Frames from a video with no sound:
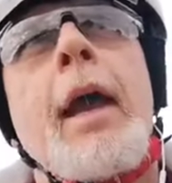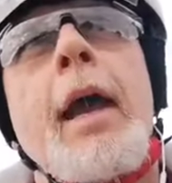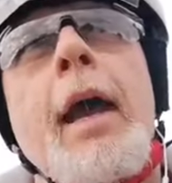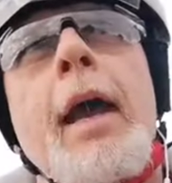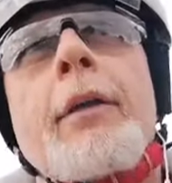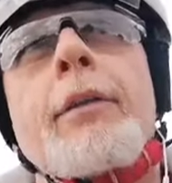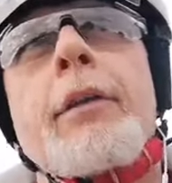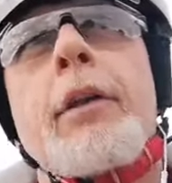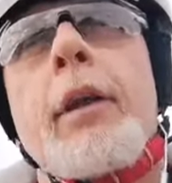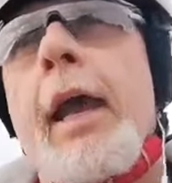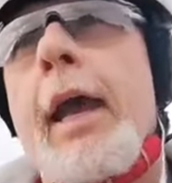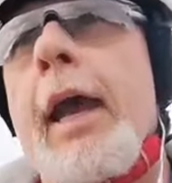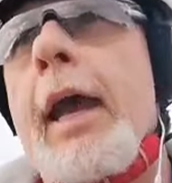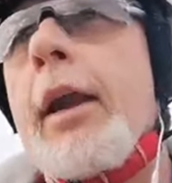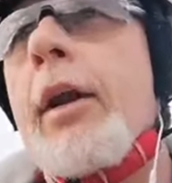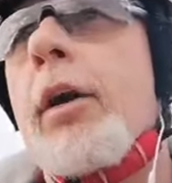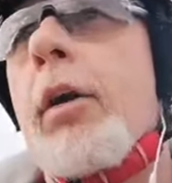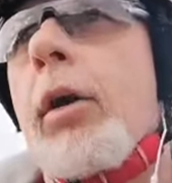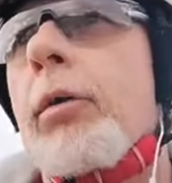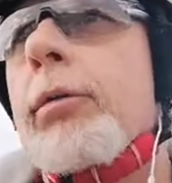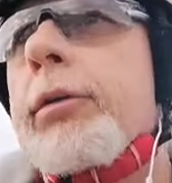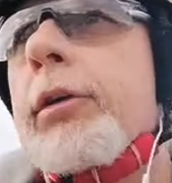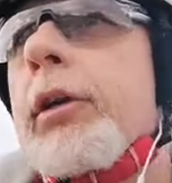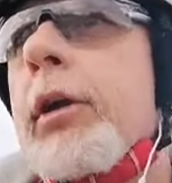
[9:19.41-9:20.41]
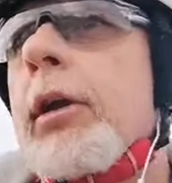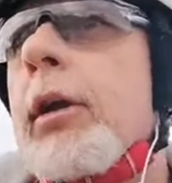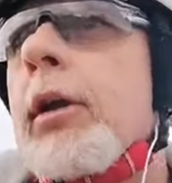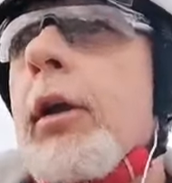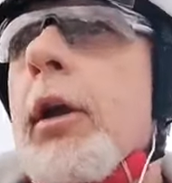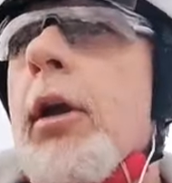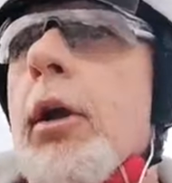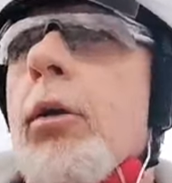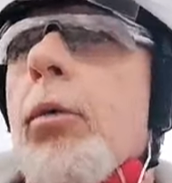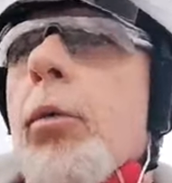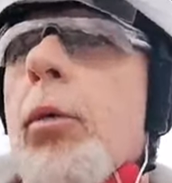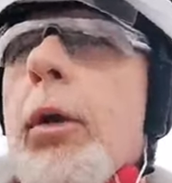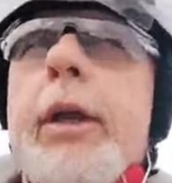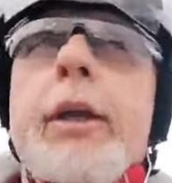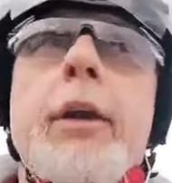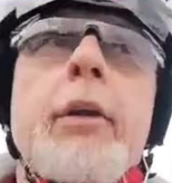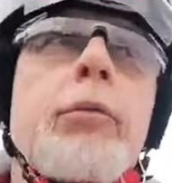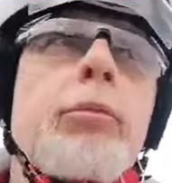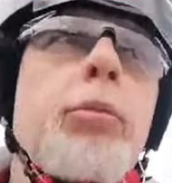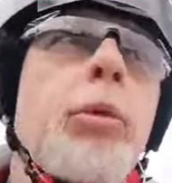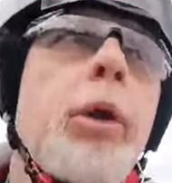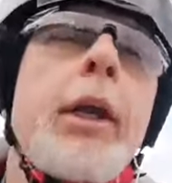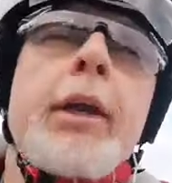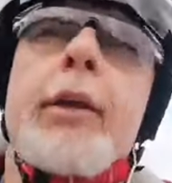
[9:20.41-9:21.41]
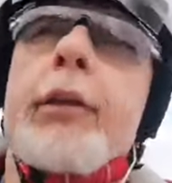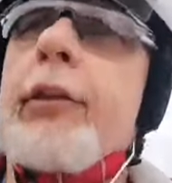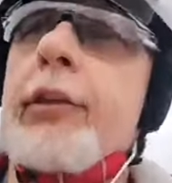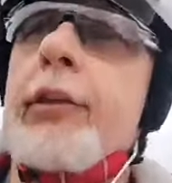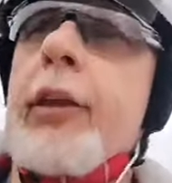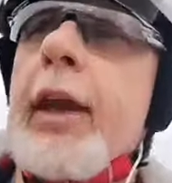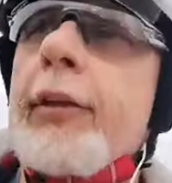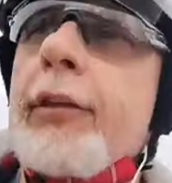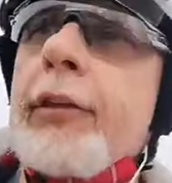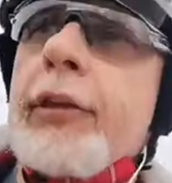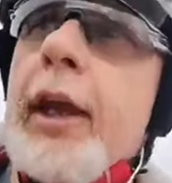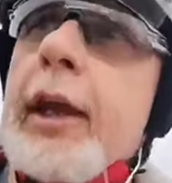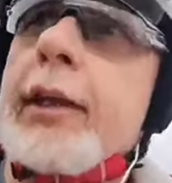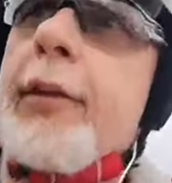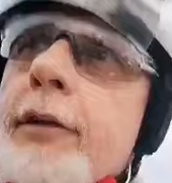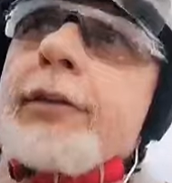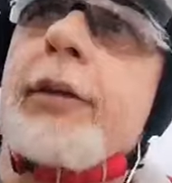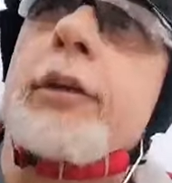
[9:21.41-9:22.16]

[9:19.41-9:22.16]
As an adult, we can reassess that